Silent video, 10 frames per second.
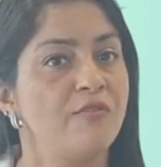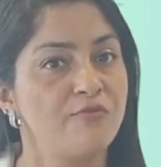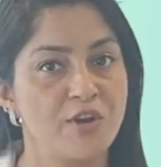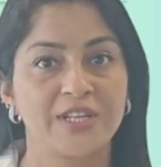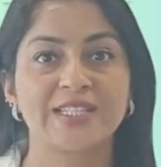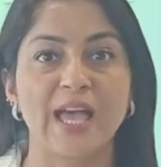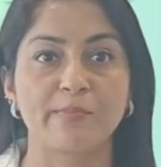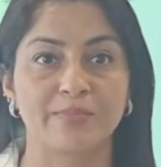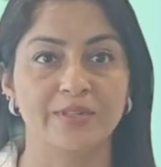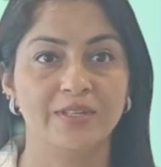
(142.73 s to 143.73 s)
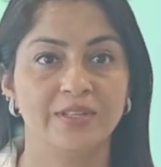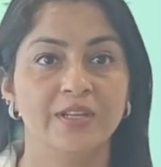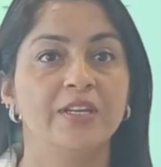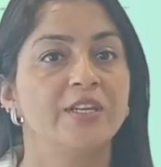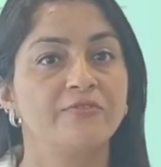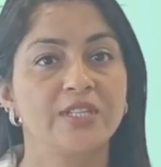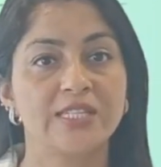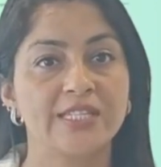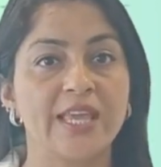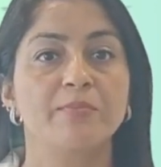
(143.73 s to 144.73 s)
For example, if the
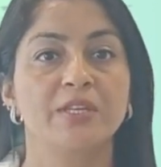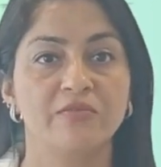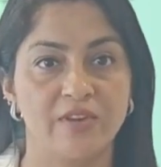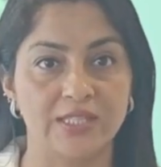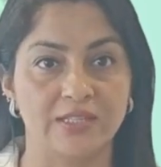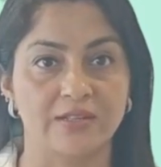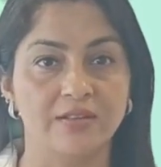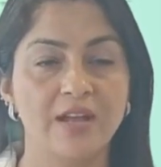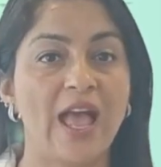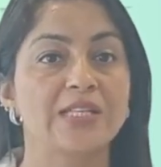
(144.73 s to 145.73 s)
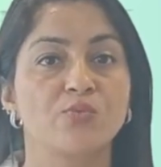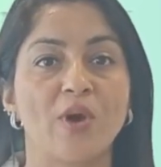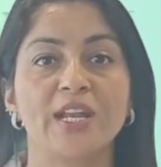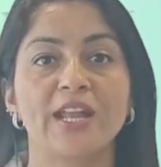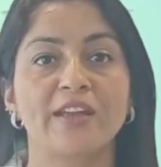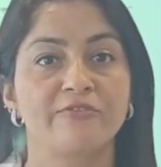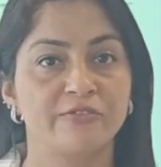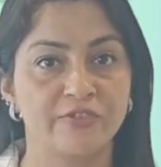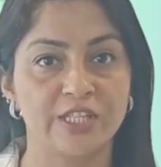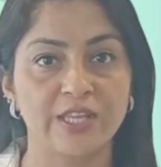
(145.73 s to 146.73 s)
same investor has
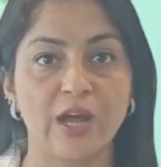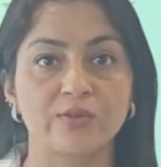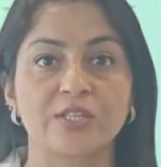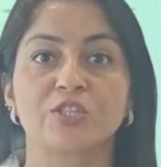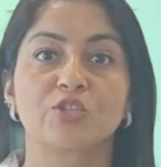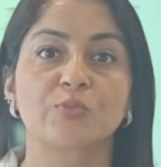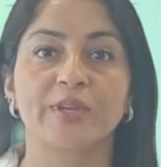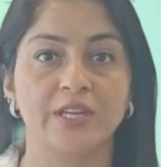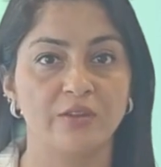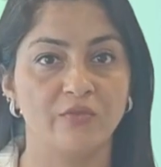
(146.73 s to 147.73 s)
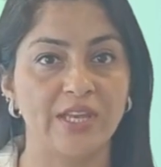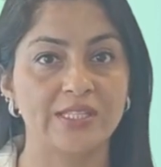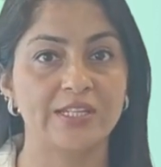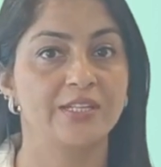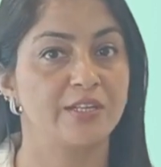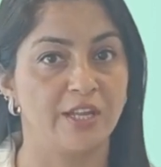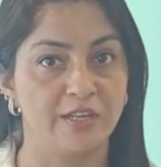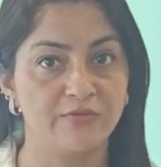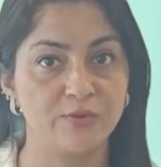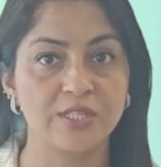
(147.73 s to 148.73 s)
1,50,000 to be invested in
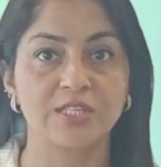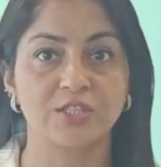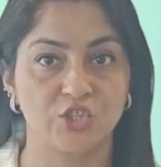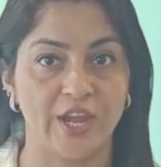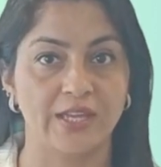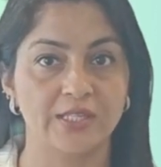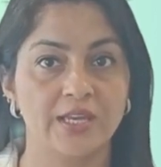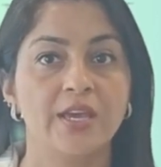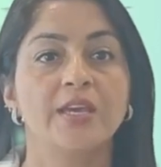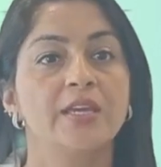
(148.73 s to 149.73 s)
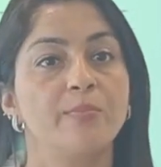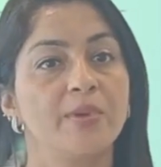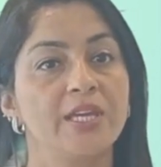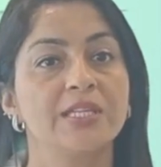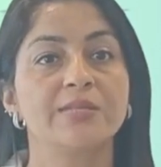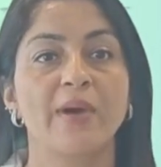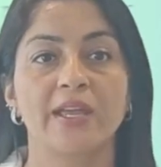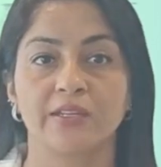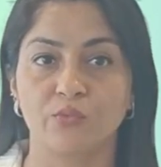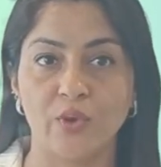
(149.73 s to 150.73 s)
Infosys shares, he begins
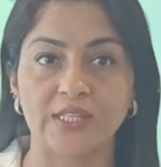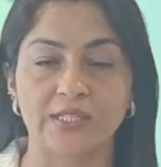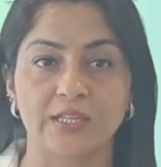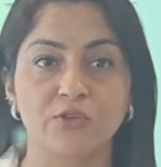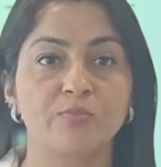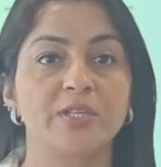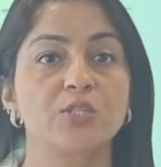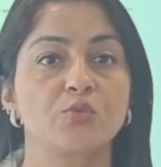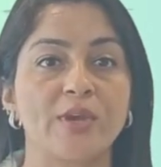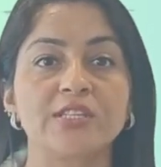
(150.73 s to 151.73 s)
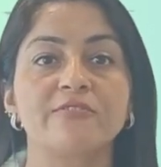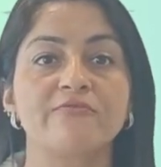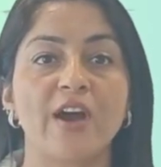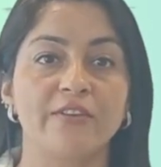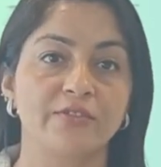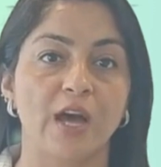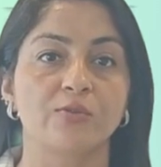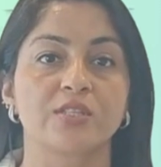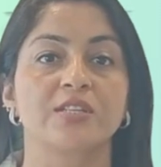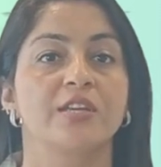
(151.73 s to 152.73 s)
by investing Rs
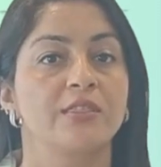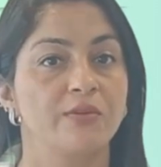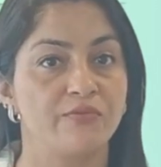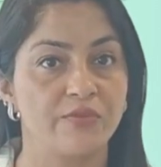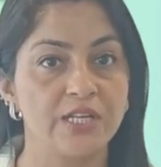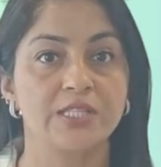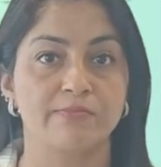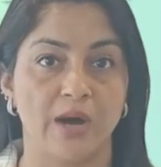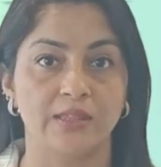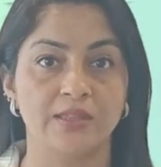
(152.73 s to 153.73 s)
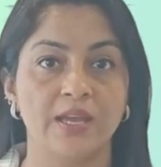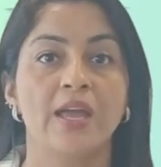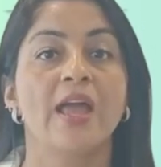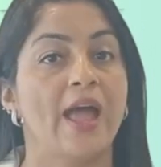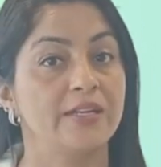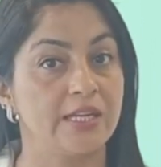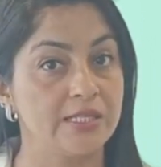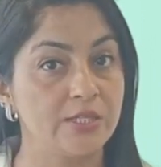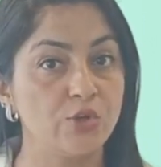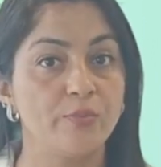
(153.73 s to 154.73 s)
25,000 in the first month, and
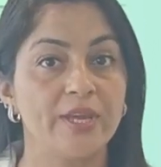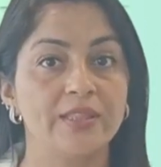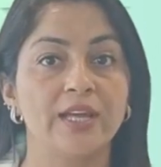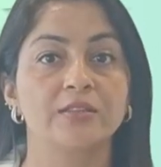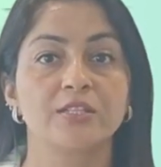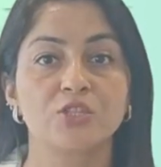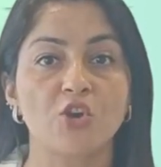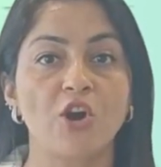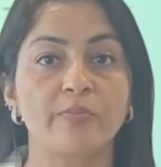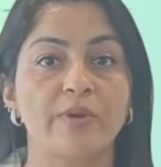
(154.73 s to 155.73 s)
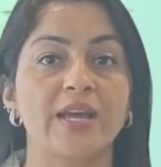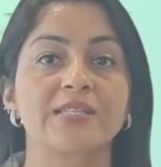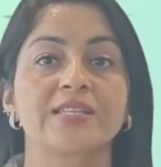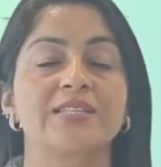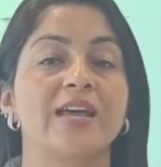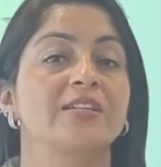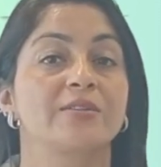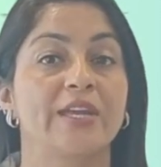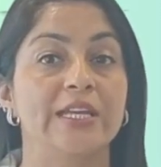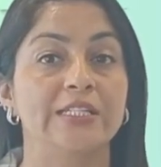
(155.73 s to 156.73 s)
assuming that the stock price is
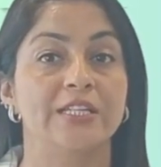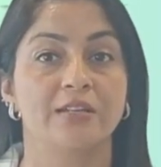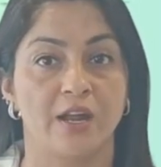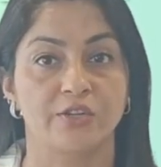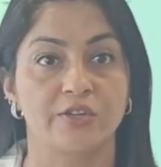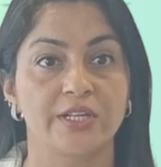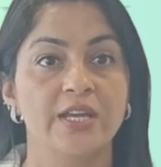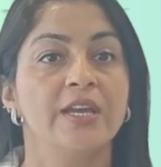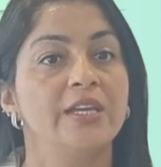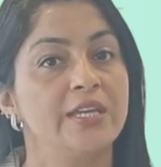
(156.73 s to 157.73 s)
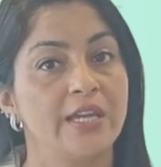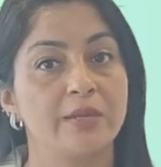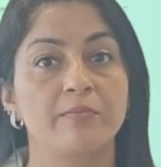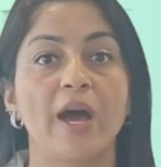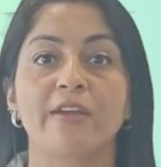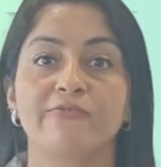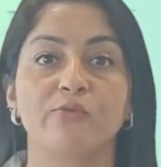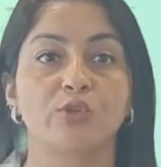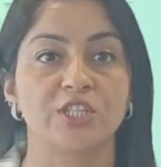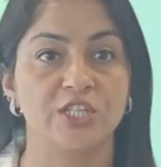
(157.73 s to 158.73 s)
at 1,800, he can buy
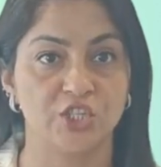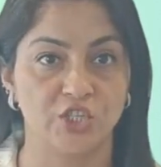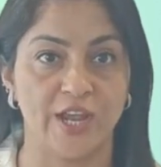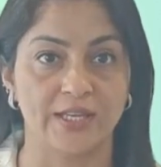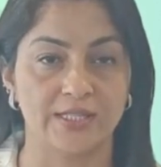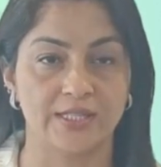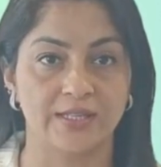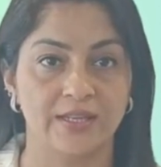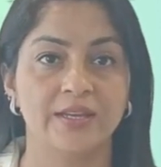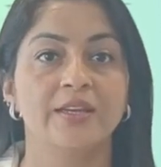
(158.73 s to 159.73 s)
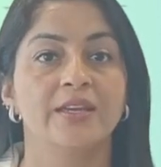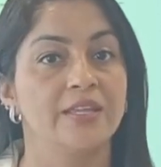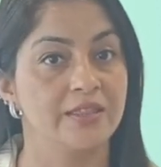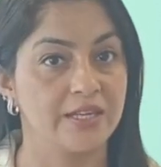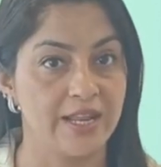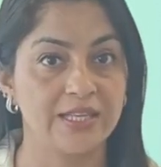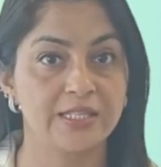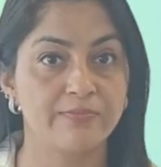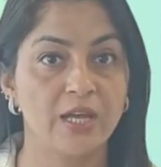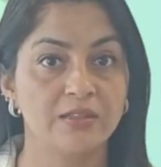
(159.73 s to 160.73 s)
14 shares. In the
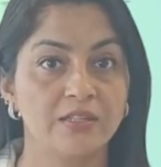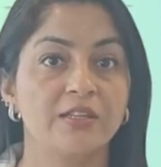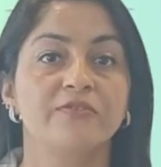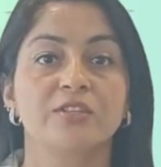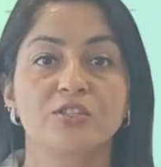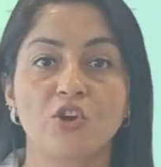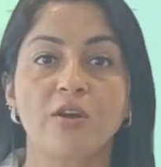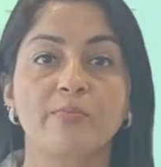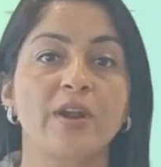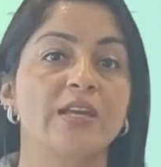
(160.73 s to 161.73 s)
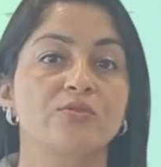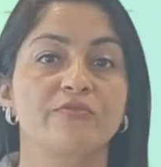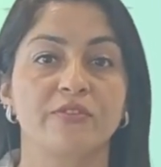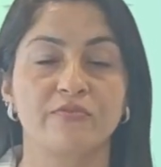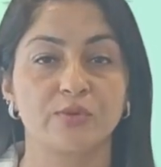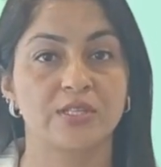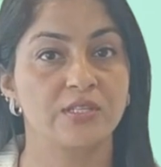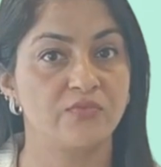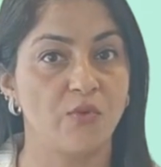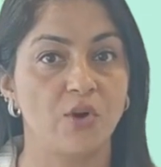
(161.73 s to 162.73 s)
next month, if the stock price of
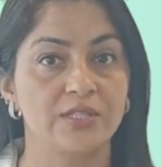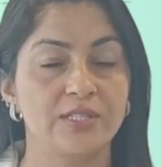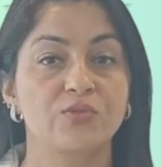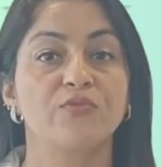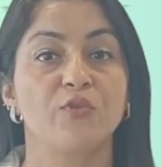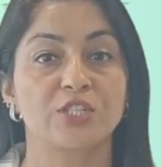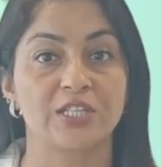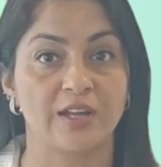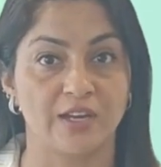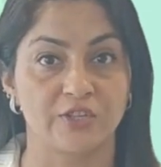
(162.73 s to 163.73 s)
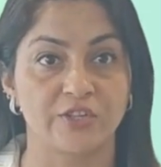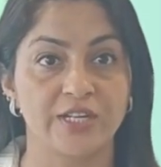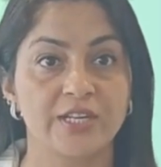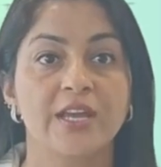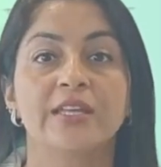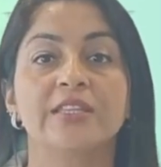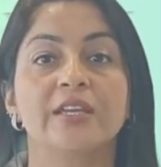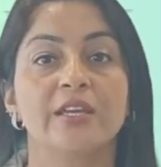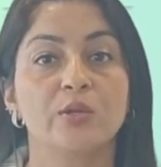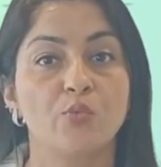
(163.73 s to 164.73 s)
Infosys falls to 1,400,
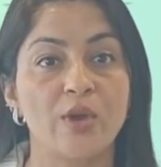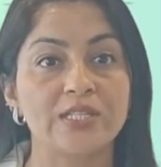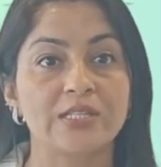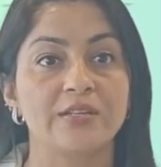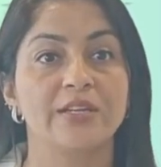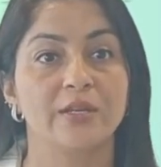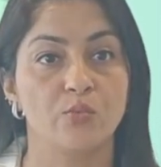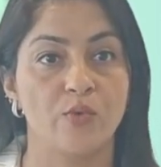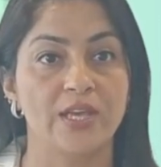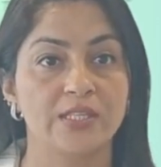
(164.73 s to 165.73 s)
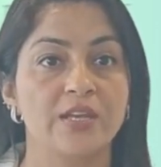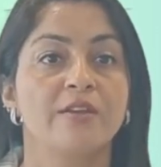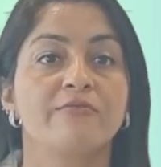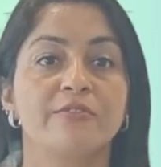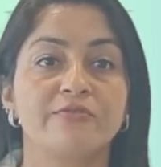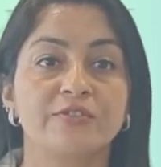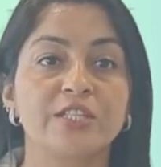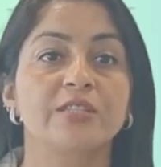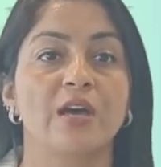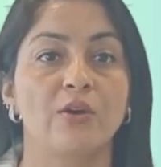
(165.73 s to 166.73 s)
the investor invests
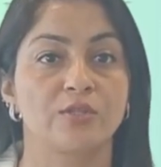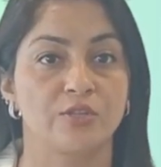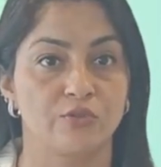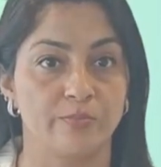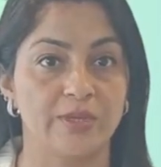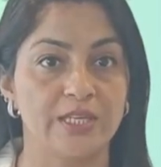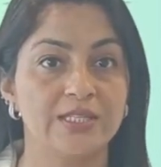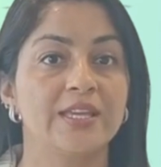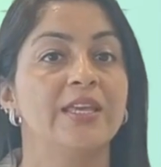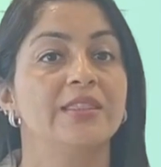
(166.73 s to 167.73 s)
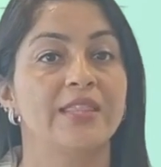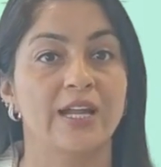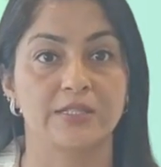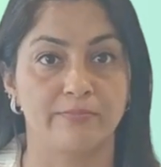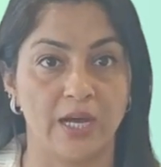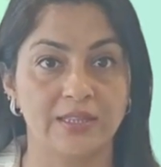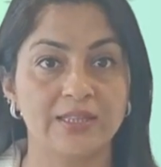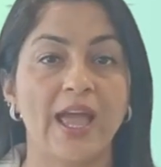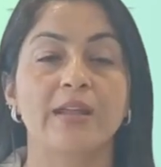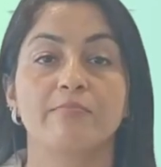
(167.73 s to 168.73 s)
50,000 rupees in that
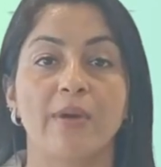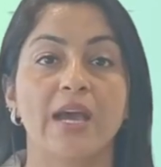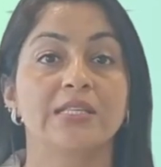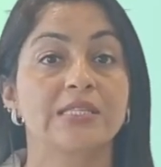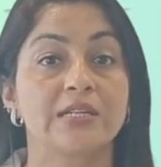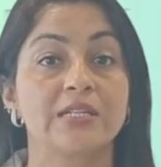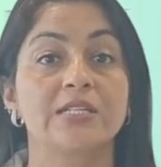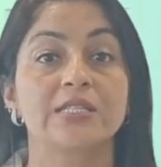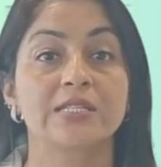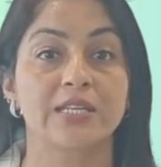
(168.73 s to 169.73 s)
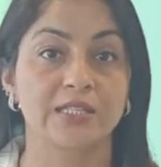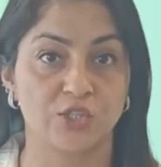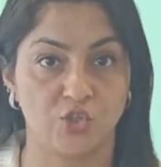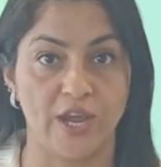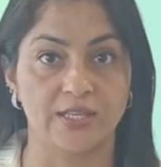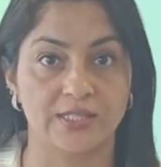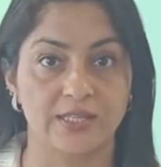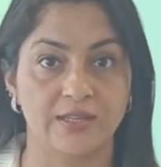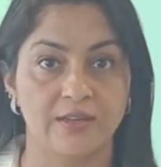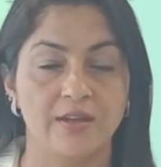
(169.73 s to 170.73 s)
month and buys 36
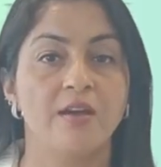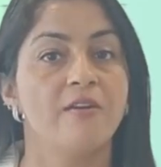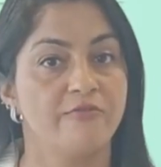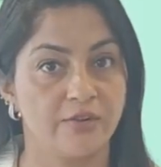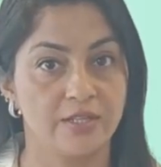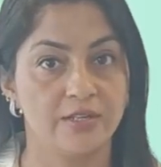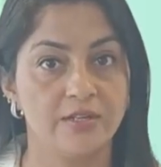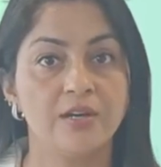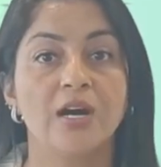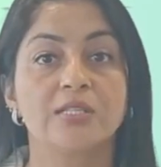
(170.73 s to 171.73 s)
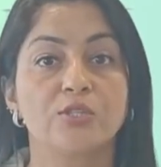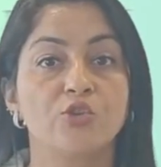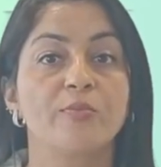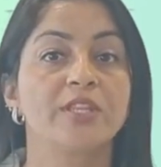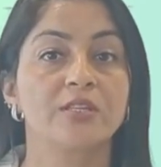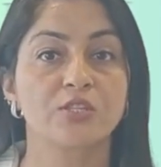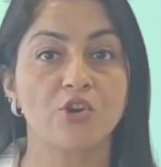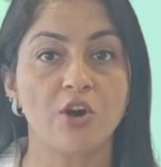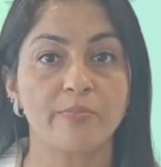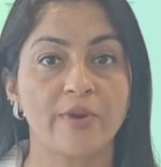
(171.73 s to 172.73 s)
shares. Further, assuming the
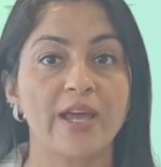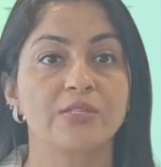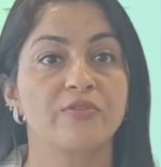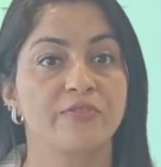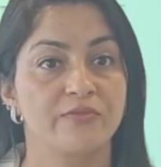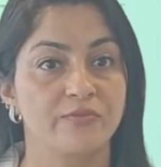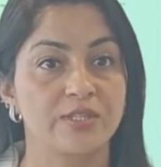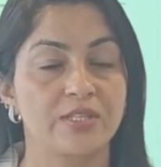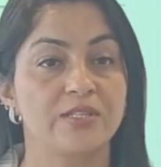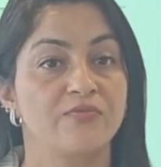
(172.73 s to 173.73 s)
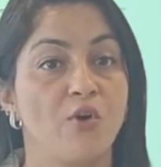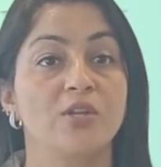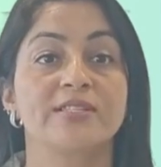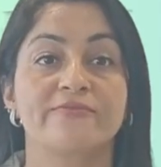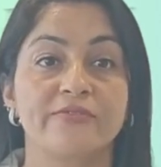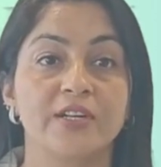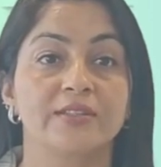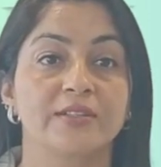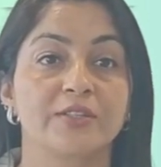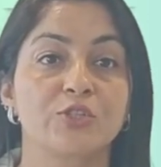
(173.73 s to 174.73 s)
stock price of Infosys falls
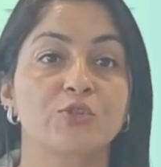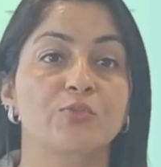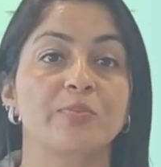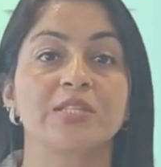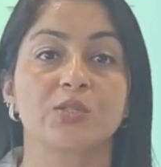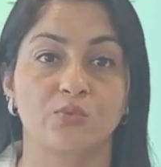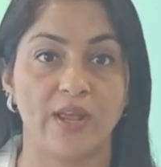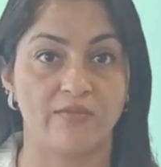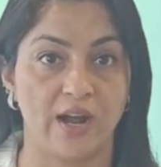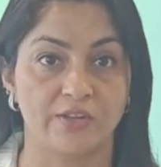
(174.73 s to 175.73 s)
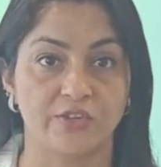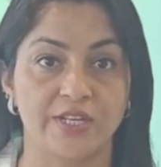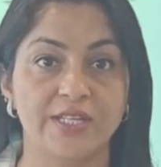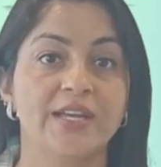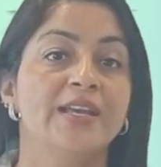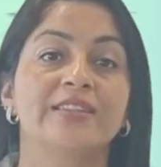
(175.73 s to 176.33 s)
further to Rs 1,200,